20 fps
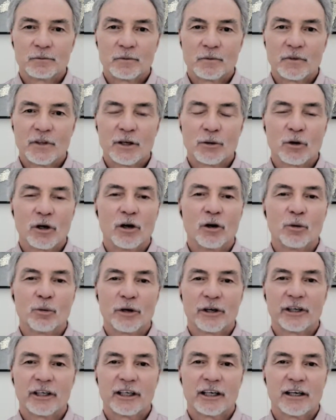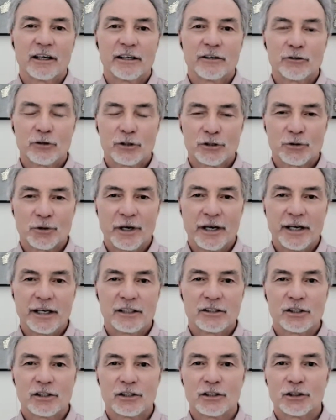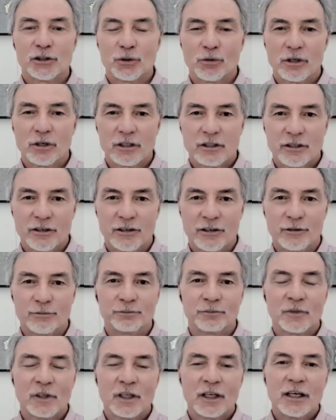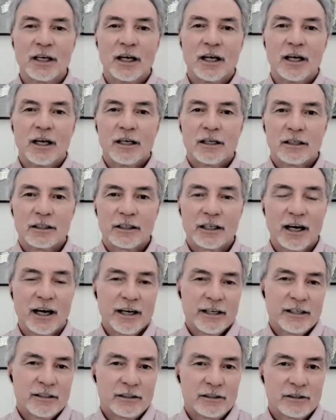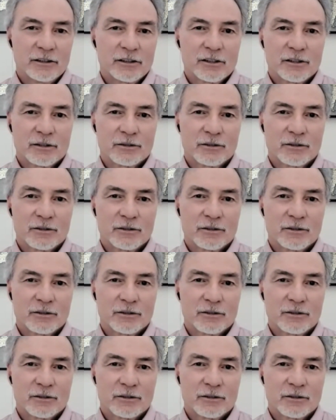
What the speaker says: we're going to cut interest rates in the short term guidance.